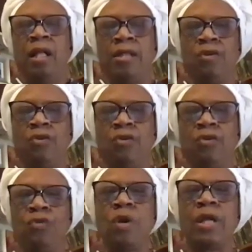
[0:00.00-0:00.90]
And you really
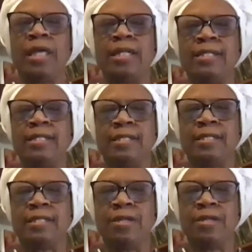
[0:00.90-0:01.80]
want to get
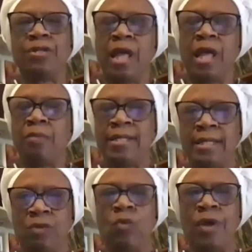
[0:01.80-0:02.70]
centered and
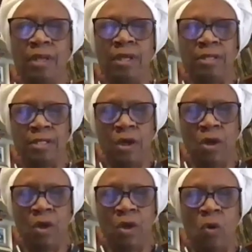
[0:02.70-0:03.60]
present with it.
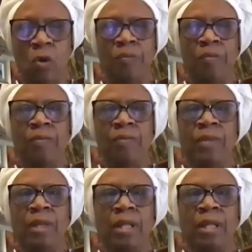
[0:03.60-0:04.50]
So
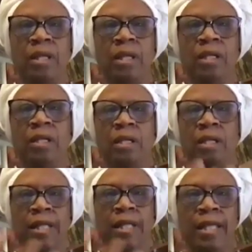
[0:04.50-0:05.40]

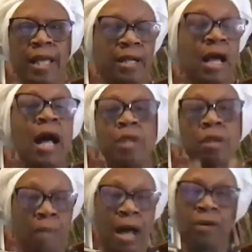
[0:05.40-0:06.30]
again, I'm going to
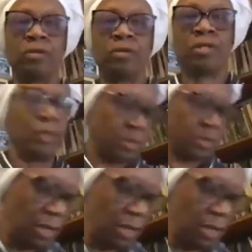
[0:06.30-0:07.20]
model. So let me just